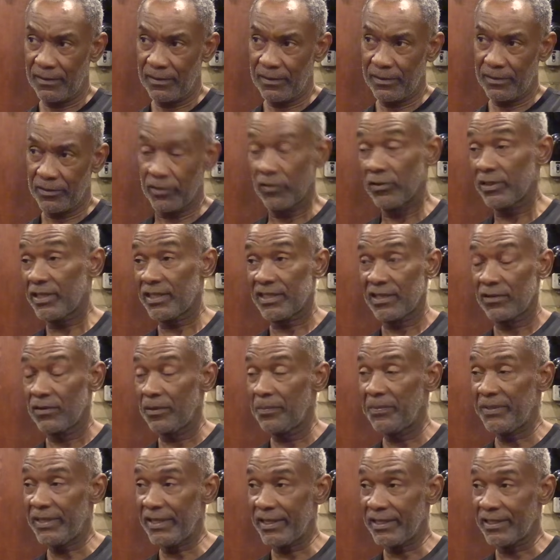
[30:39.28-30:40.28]
No, just a
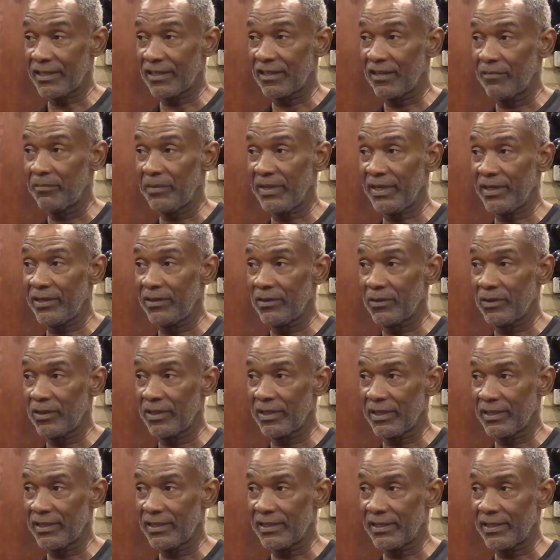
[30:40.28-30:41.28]
reputation of being no
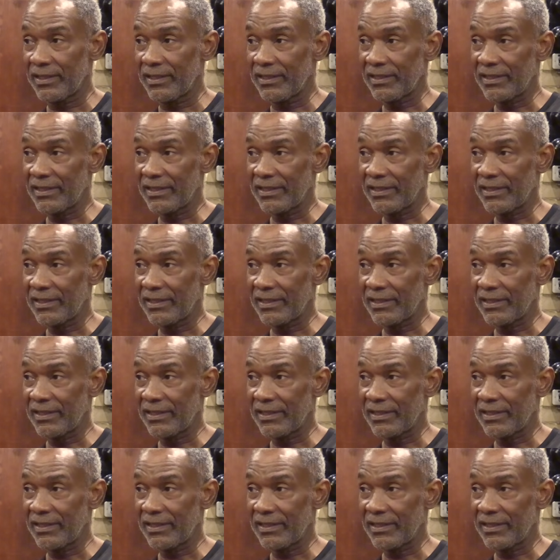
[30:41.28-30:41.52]
nonsense.